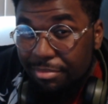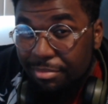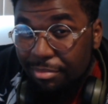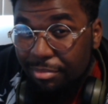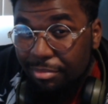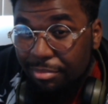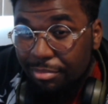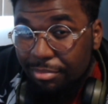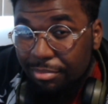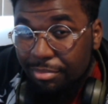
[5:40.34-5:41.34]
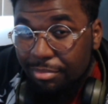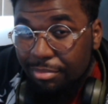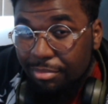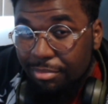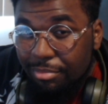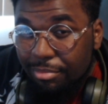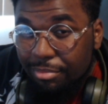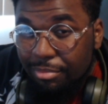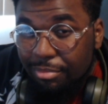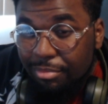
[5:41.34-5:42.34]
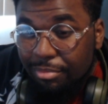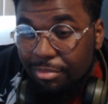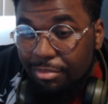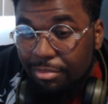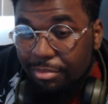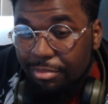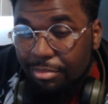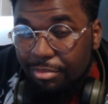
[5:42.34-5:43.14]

No one is speaking in this clip.